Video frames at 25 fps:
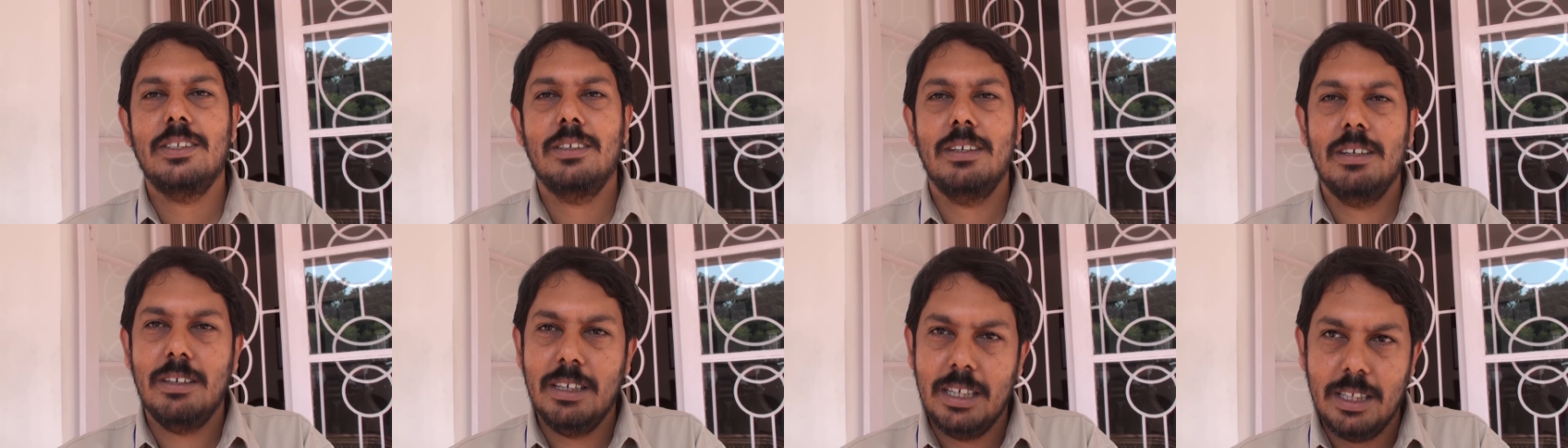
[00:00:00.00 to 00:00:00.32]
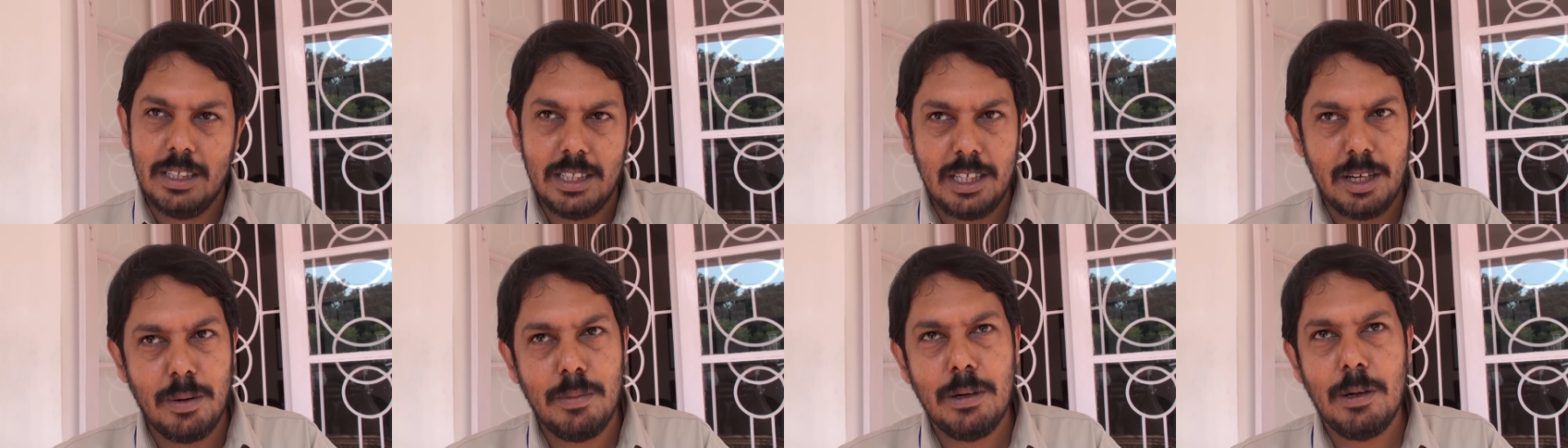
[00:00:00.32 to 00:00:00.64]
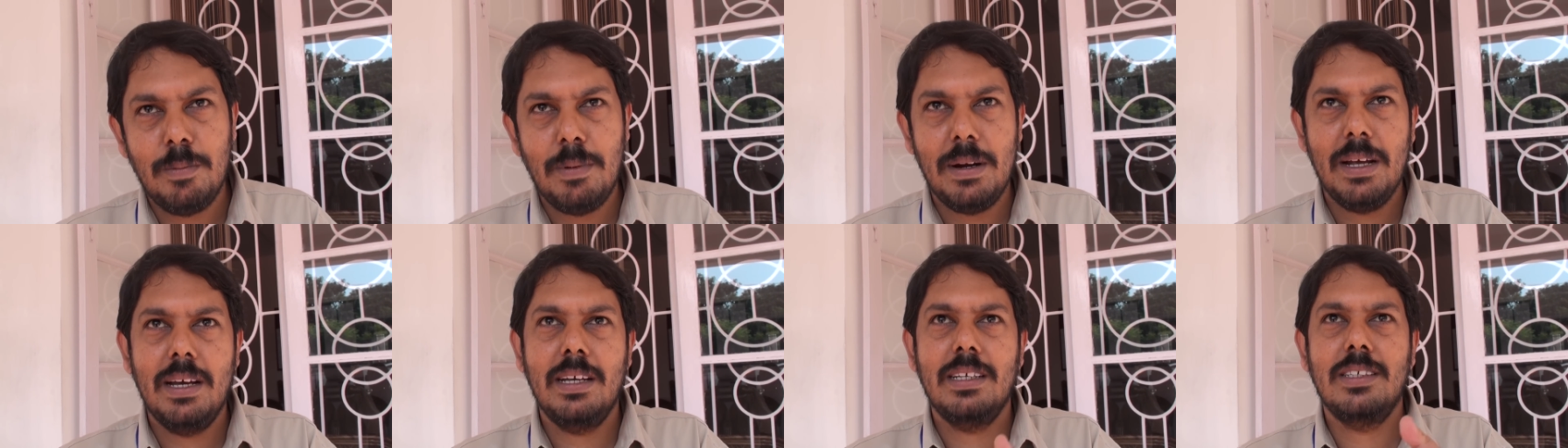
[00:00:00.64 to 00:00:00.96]
uh,
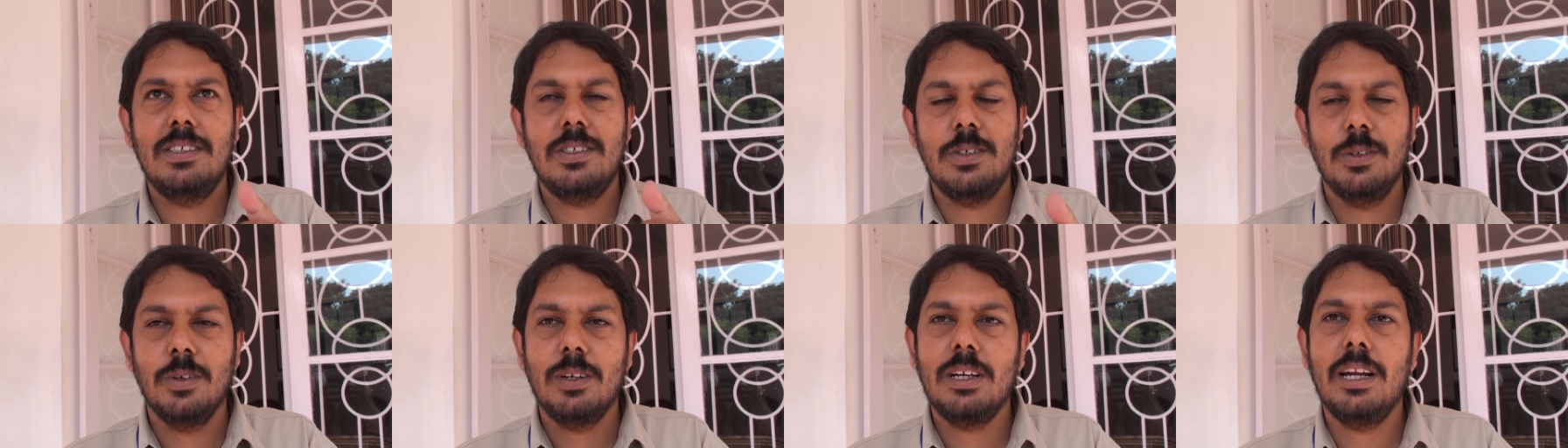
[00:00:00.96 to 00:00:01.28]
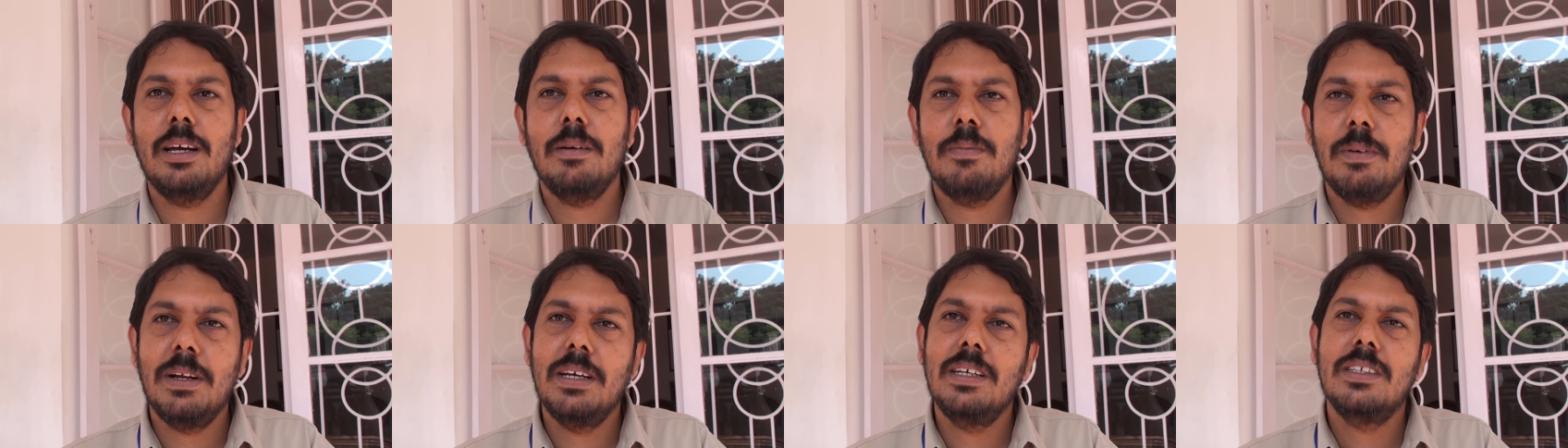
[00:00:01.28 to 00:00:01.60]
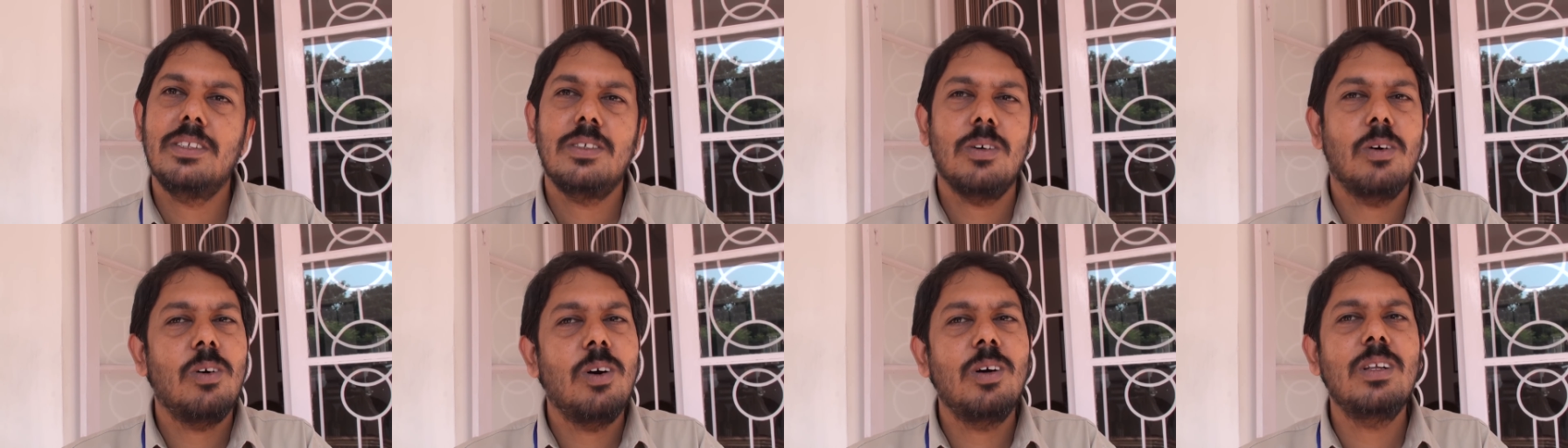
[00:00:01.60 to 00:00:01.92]
thermal plants, nuclear
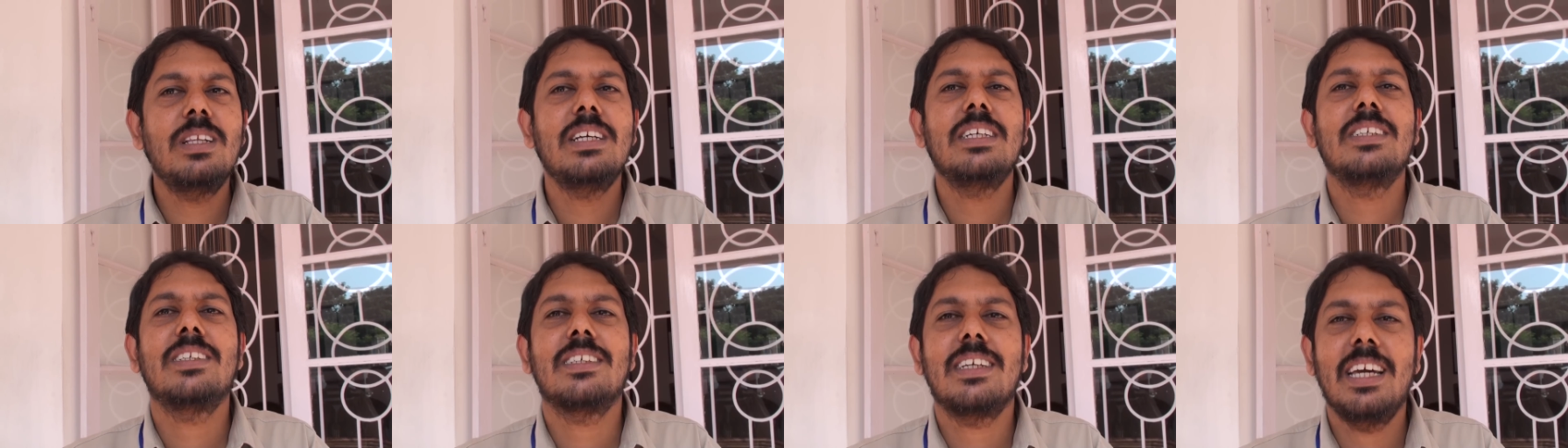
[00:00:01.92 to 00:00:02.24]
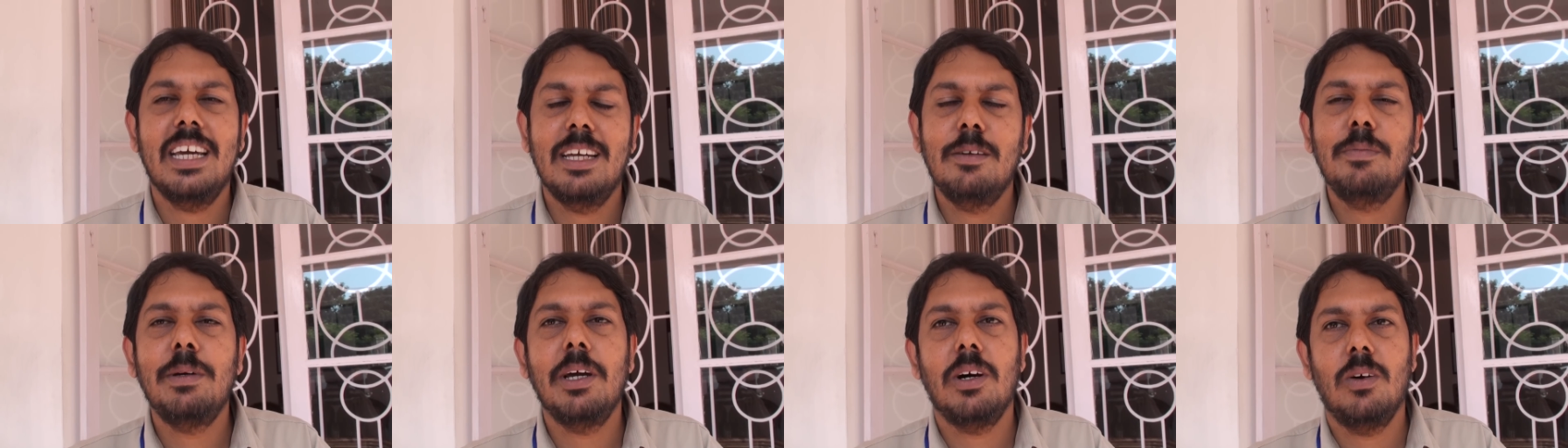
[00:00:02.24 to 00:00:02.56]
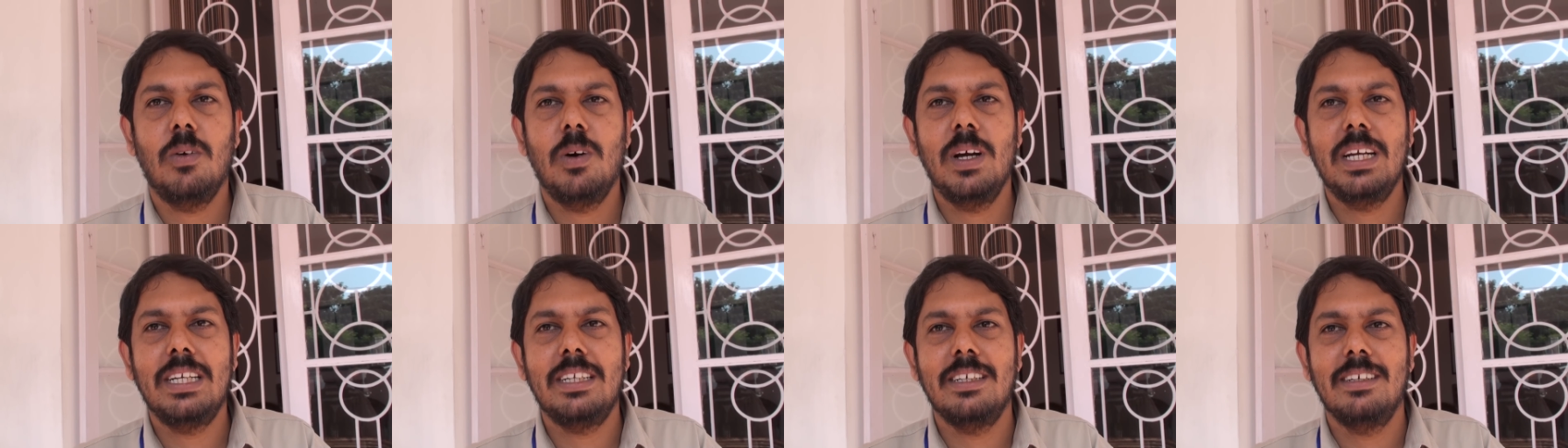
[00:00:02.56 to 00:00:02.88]
plants, all these can be
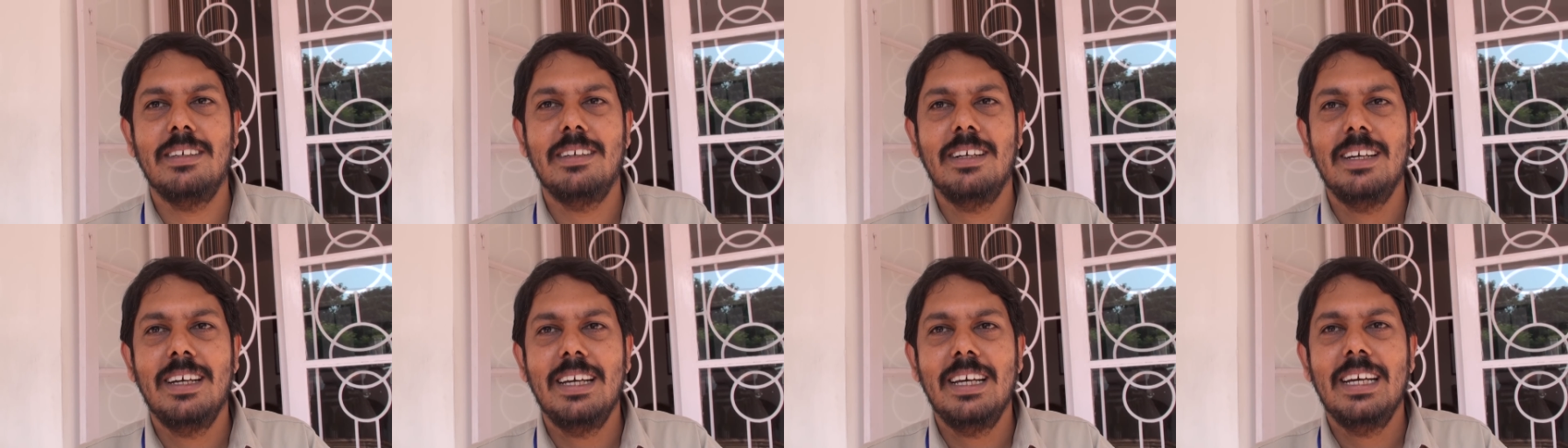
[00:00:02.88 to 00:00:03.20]
avoided.